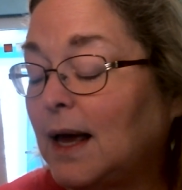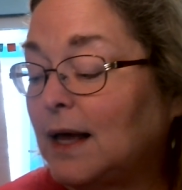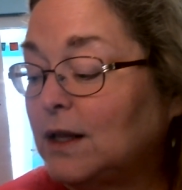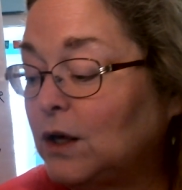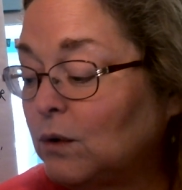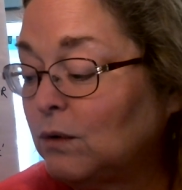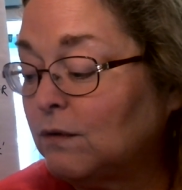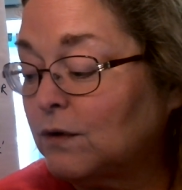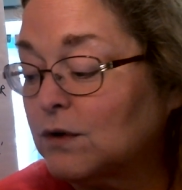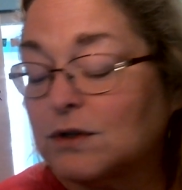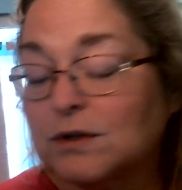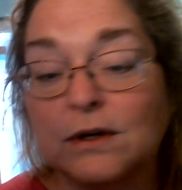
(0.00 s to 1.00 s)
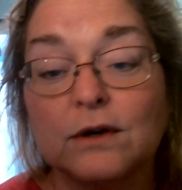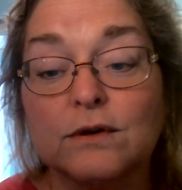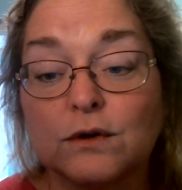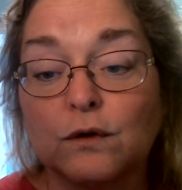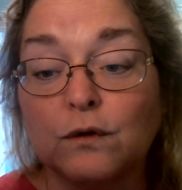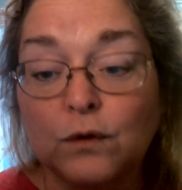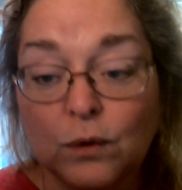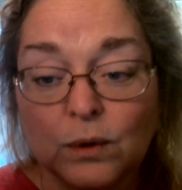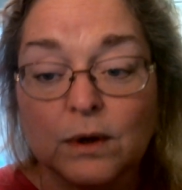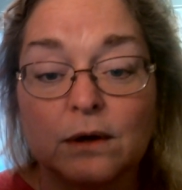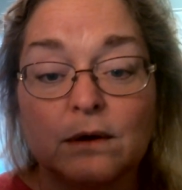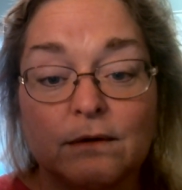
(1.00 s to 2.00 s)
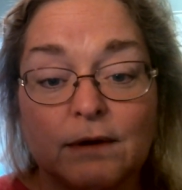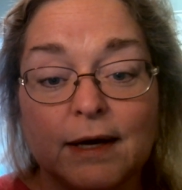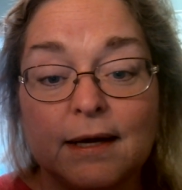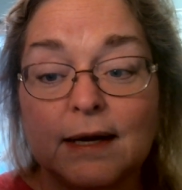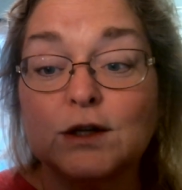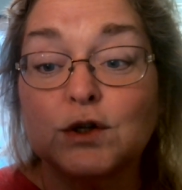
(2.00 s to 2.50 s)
And the universal year is a four, right?